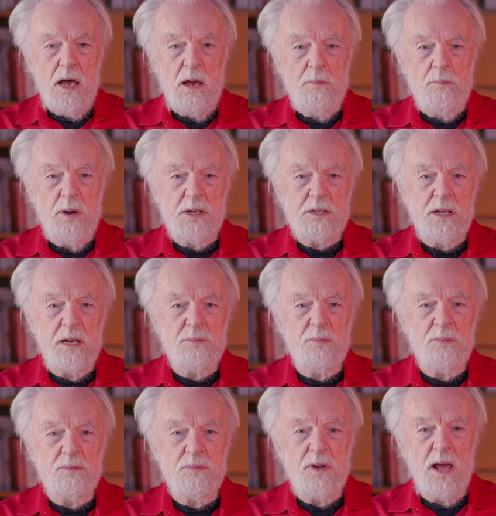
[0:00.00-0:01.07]
But
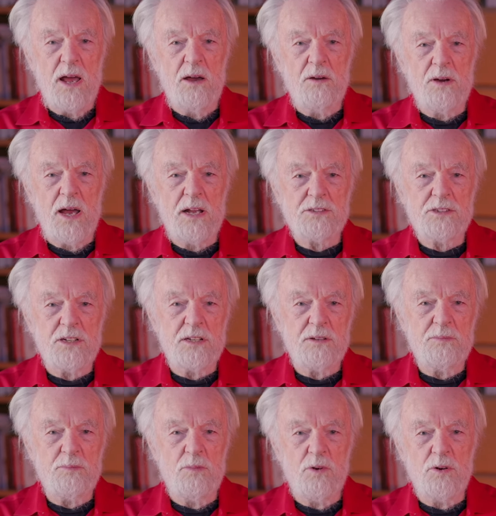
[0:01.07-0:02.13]
I'm now actually
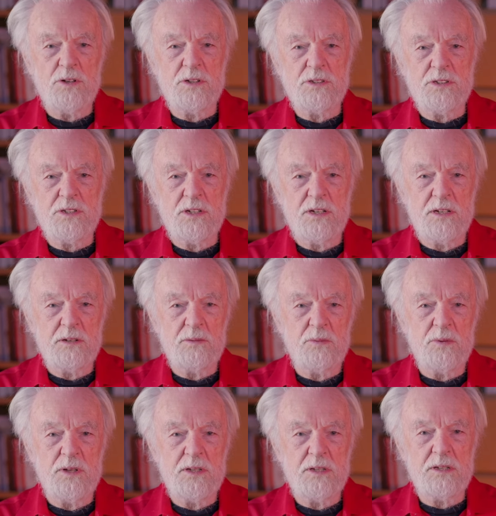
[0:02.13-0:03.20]
more concerned
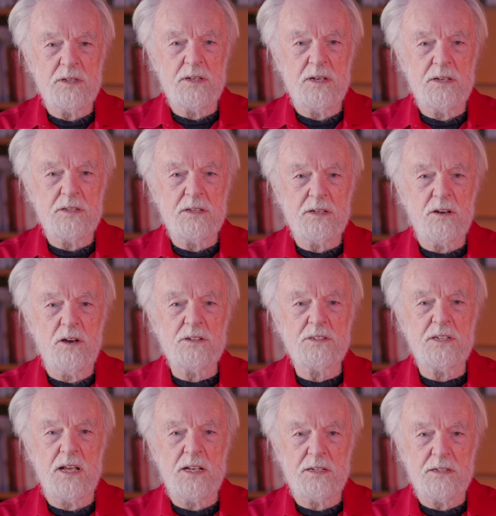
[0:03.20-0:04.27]
with the
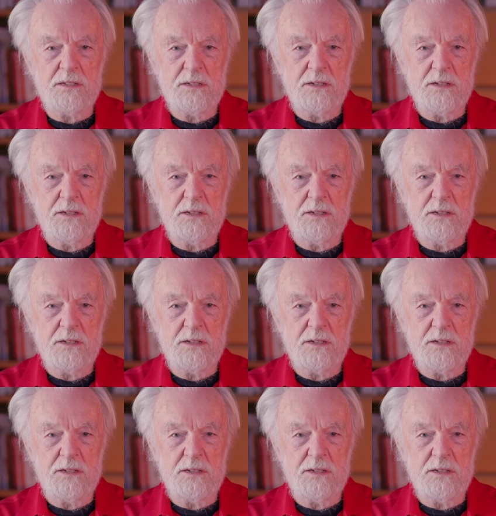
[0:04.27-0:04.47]
content